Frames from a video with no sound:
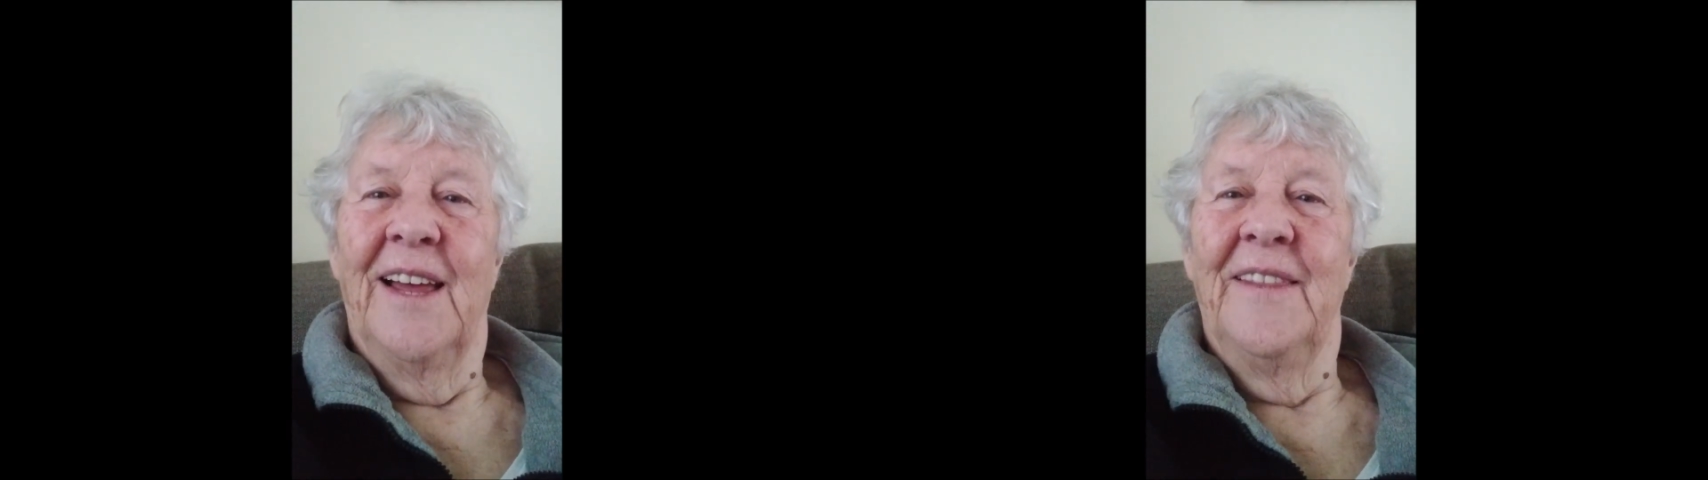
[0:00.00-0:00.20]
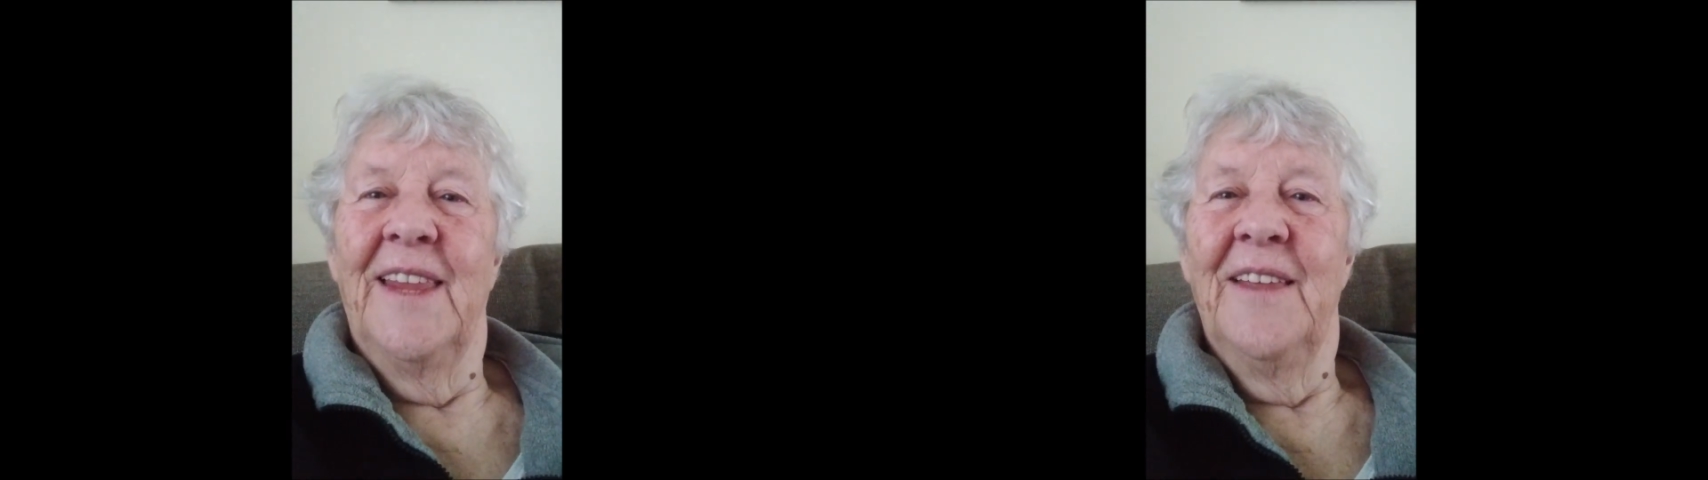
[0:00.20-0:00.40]

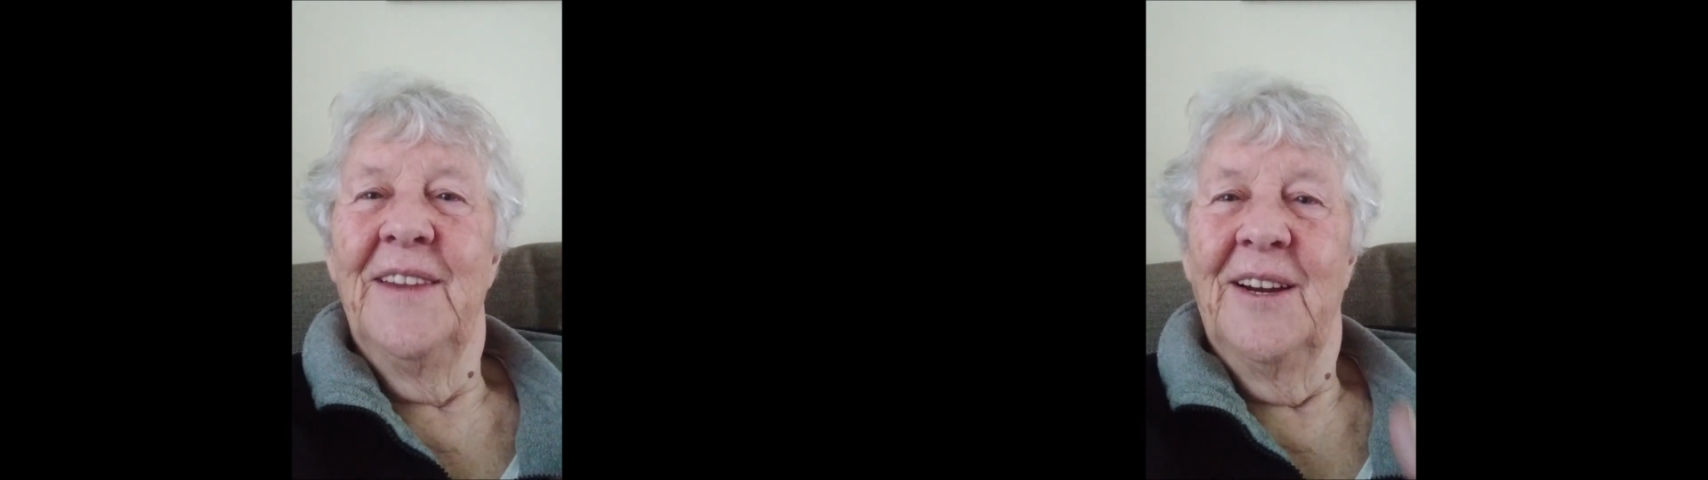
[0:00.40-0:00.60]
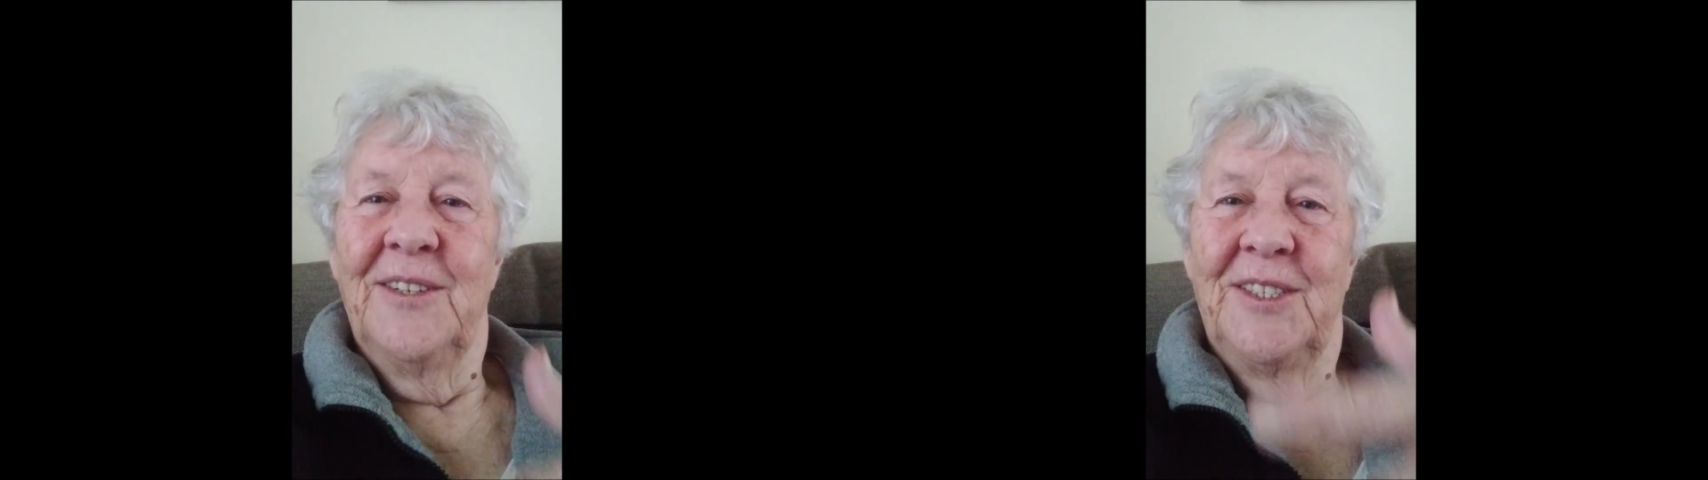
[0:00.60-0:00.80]
And
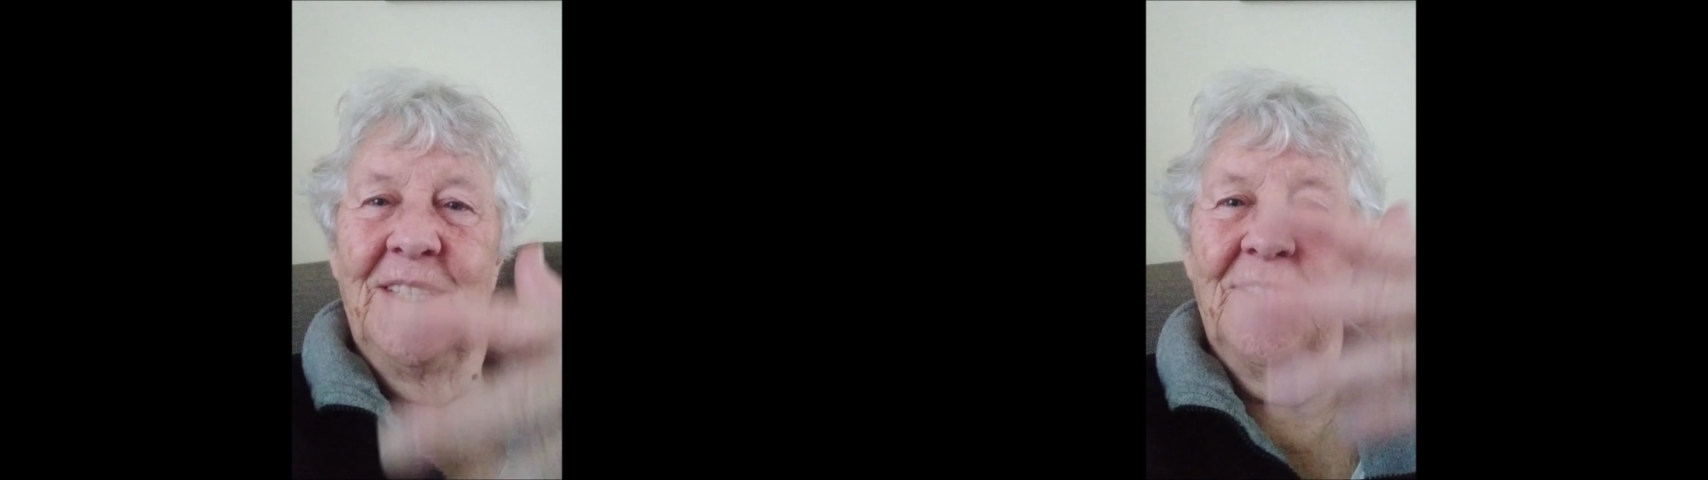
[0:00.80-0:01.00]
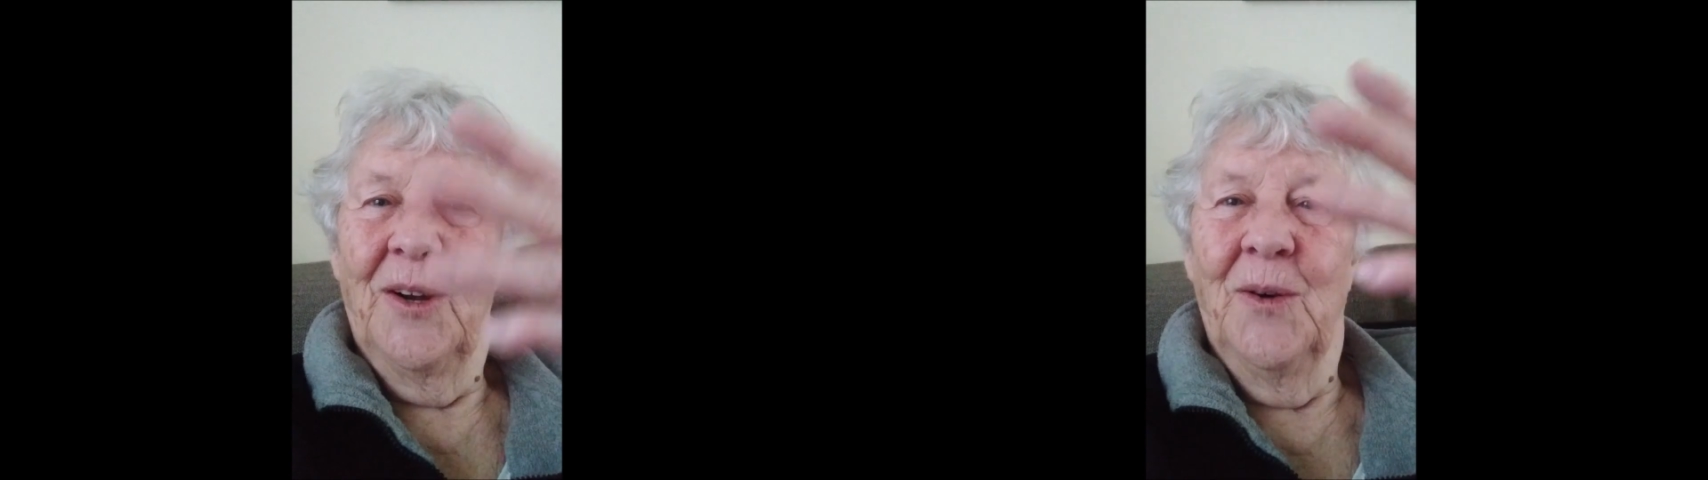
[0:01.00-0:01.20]
then there is
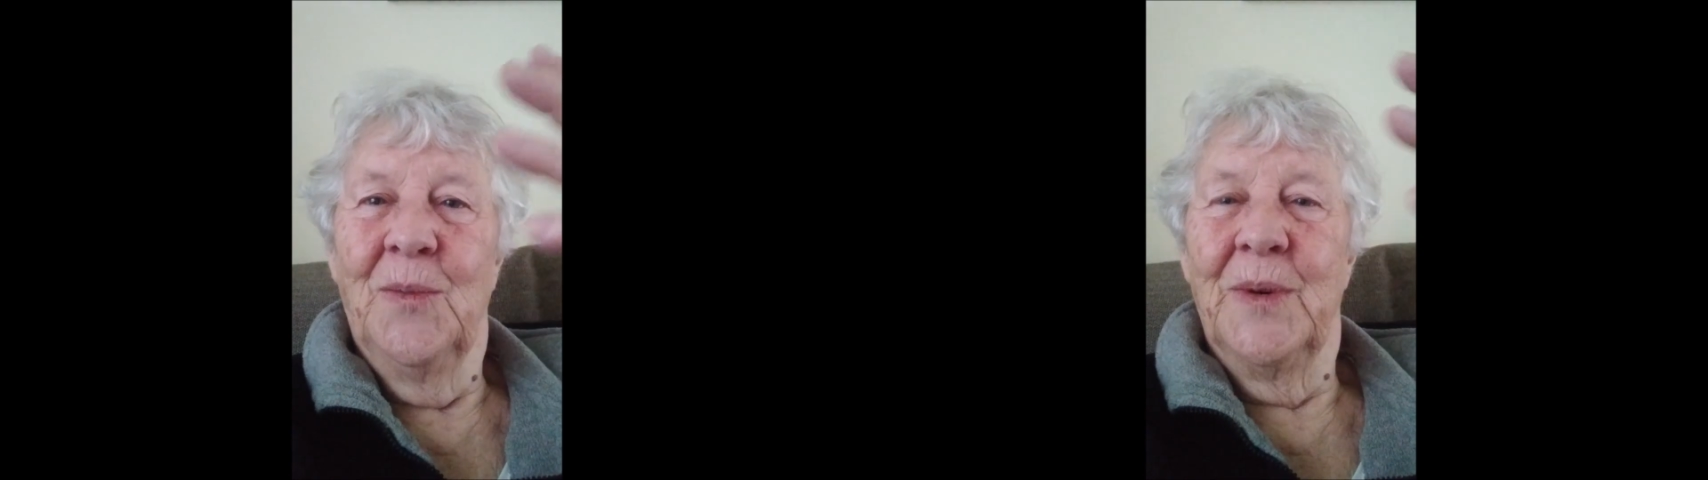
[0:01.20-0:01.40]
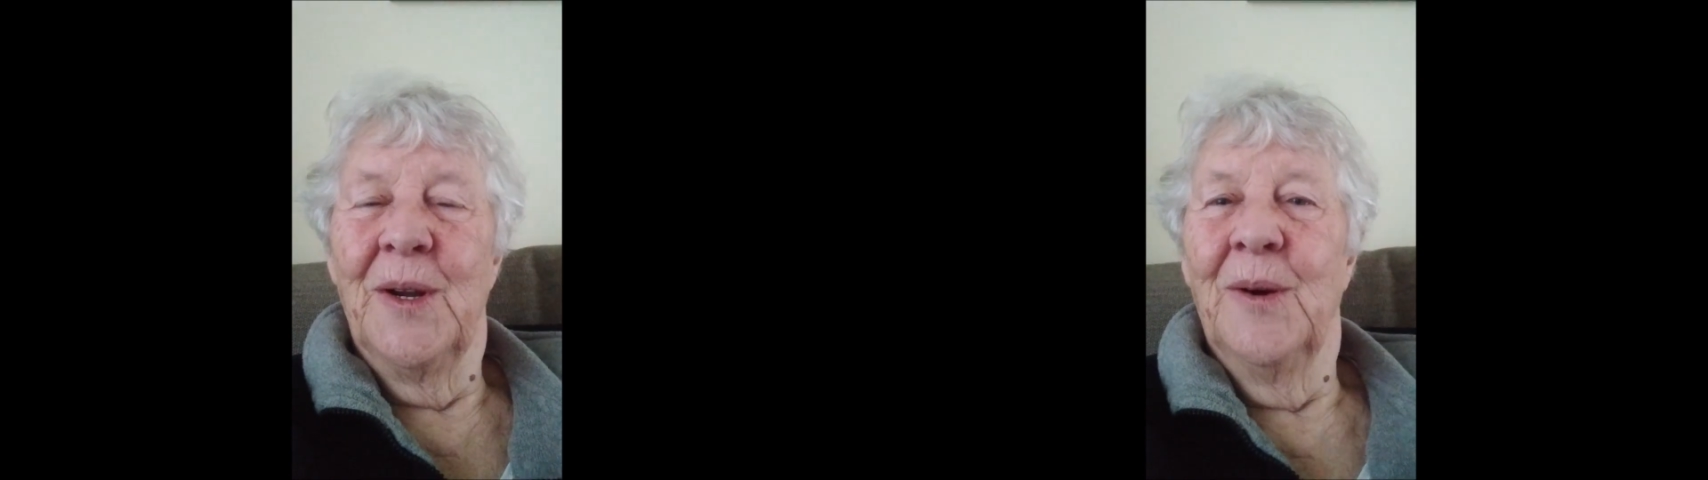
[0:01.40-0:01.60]
this
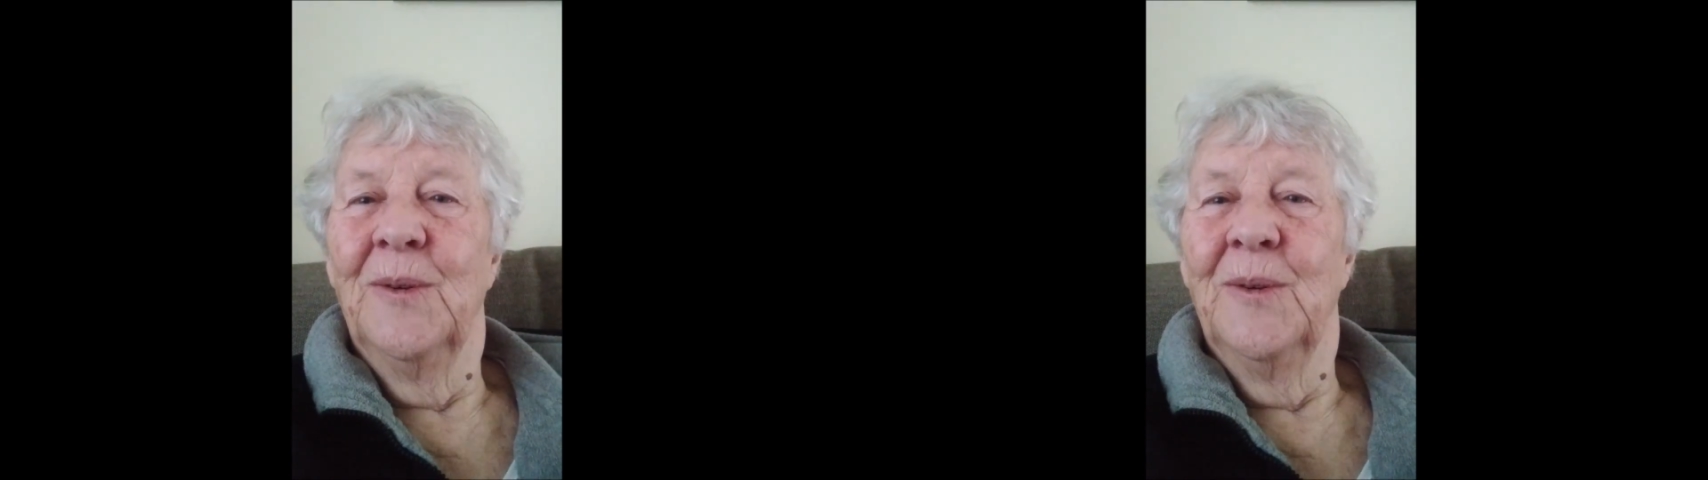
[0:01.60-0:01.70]
open